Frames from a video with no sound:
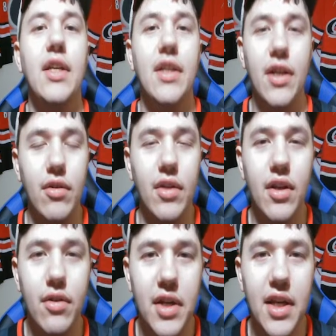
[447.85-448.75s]
Carolina
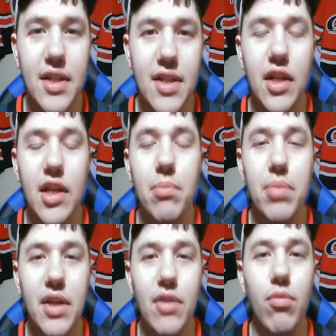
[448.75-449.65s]
Hurricanes take a
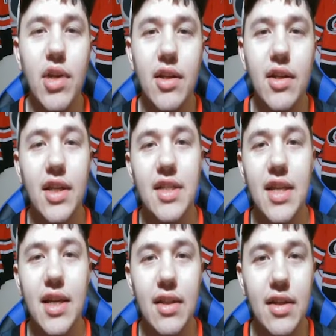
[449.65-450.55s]
big win against
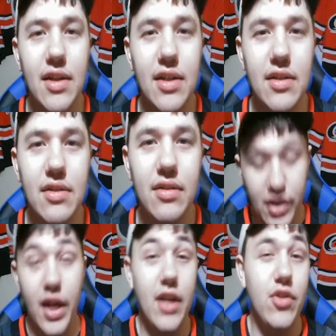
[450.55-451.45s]
the LA Kings.
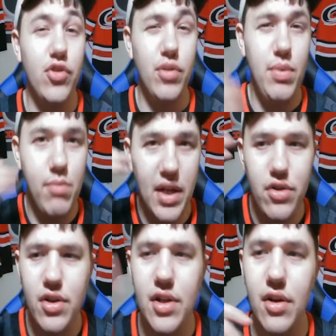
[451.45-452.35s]
And it should be
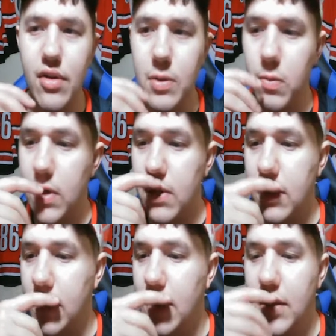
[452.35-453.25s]
mentioned here as well.
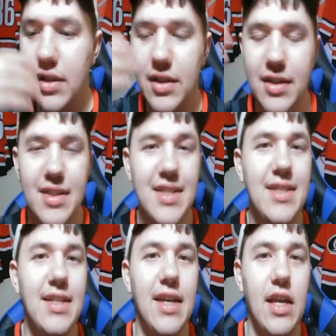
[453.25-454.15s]
This is
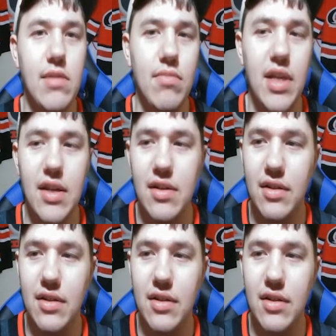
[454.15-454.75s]
a game that